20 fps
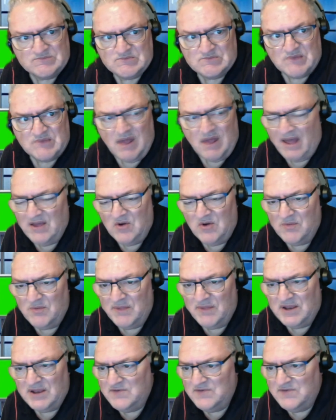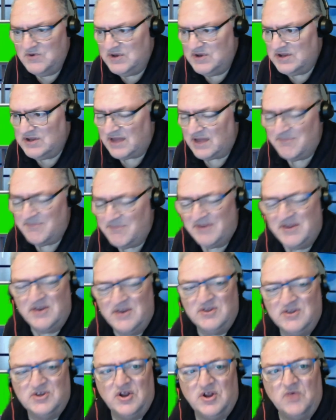I ain't got many of you in today, but then
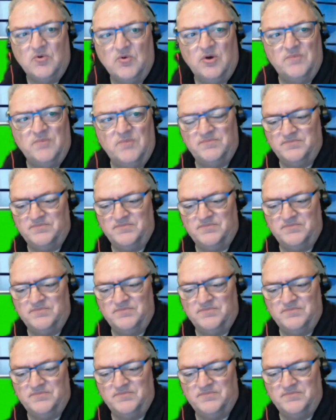do you know what?